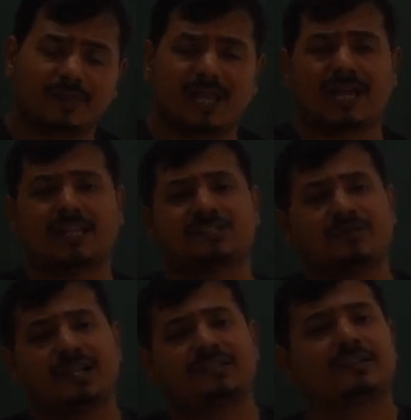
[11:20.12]
as
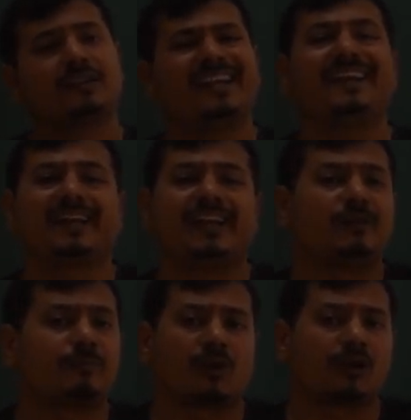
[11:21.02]
well as
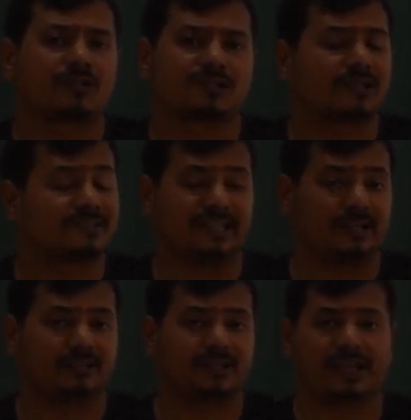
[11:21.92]
retained products are
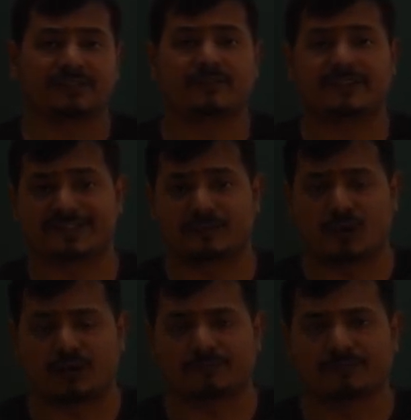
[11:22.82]
seen in the case of
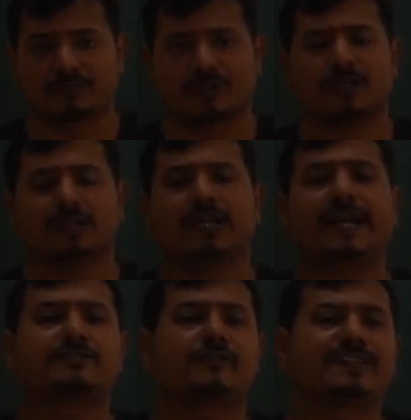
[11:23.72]
SN1. In the
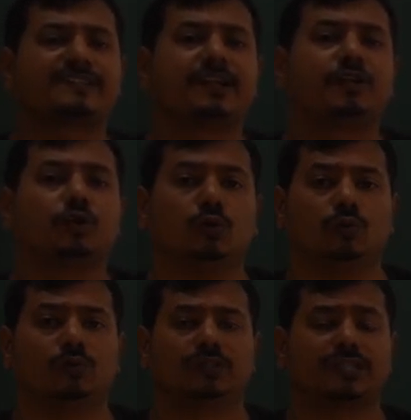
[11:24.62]
case of
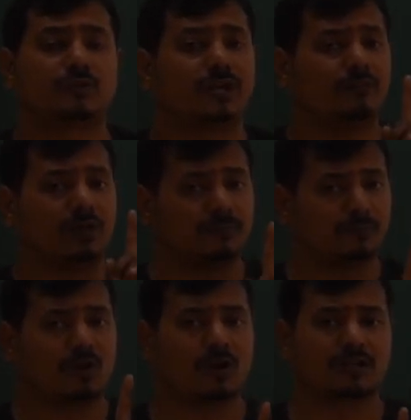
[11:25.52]
SN2, there is only one
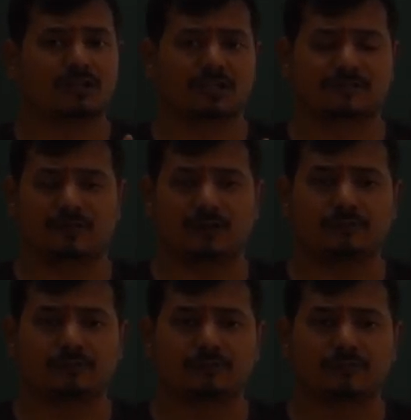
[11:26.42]
product that is
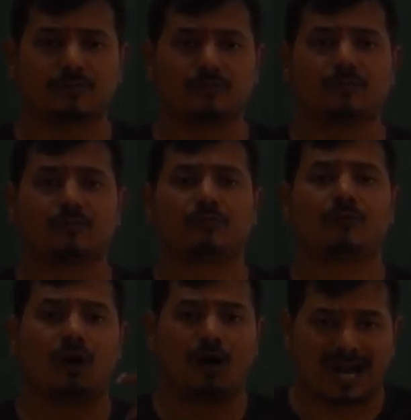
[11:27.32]
formed.
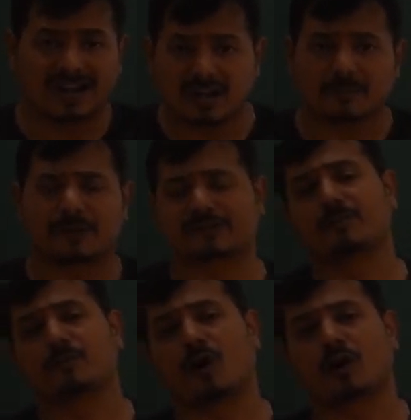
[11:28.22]

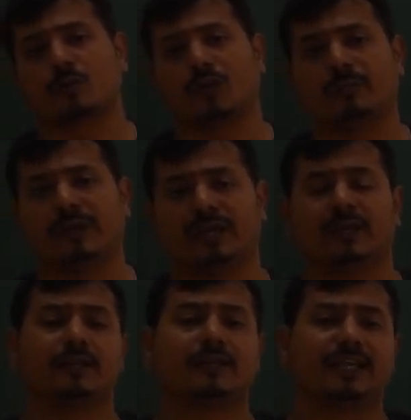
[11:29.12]
100% product will
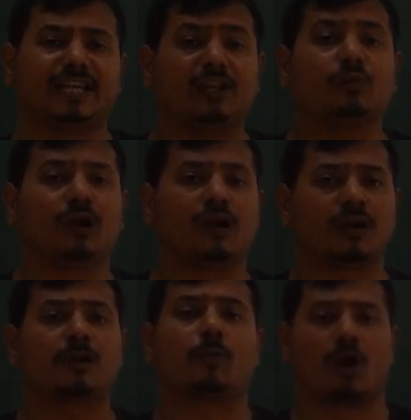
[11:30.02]
be
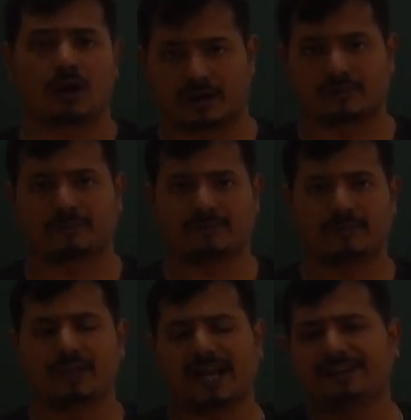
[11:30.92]
inverted product,
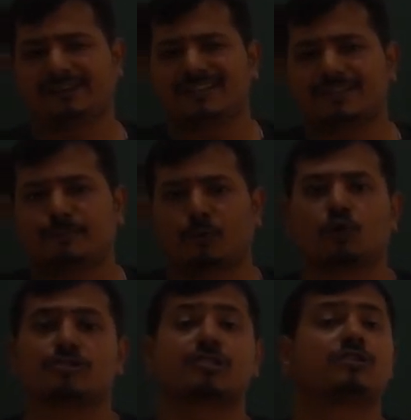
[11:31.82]
and this
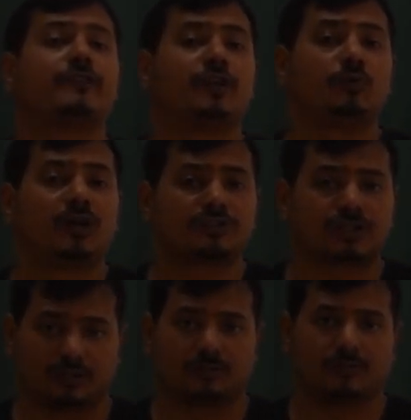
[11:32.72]
process of inversion